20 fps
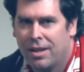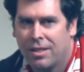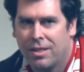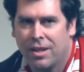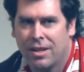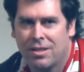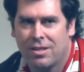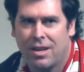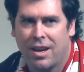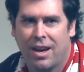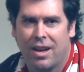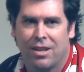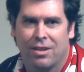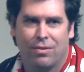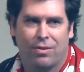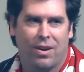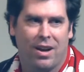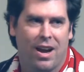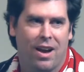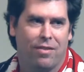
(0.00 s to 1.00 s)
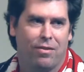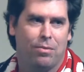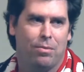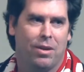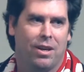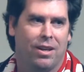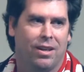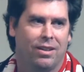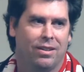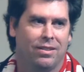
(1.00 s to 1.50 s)
Thanks guys for having
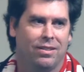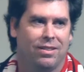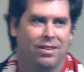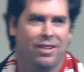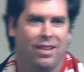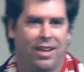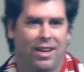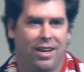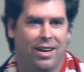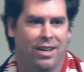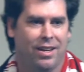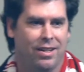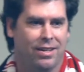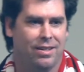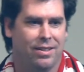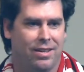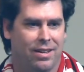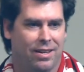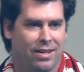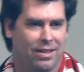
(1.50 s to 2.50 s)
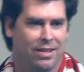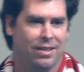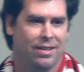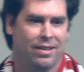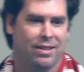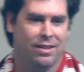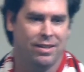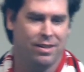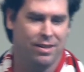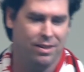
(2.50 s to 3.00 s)
me, and
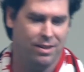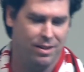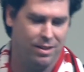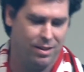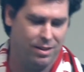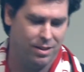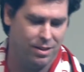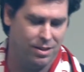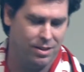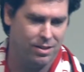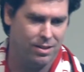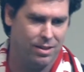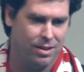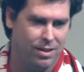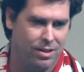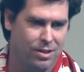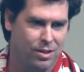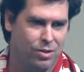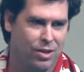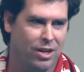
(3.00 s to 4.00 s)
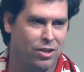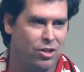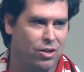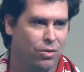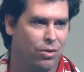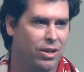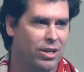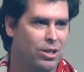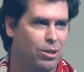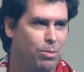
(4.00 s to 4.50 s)
this is actually
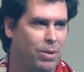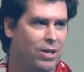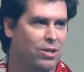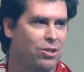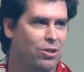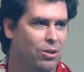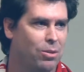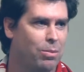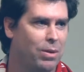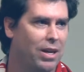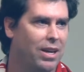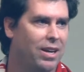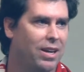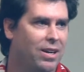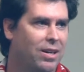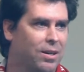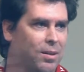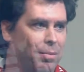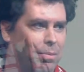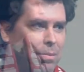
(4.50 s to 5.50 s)
really special to be here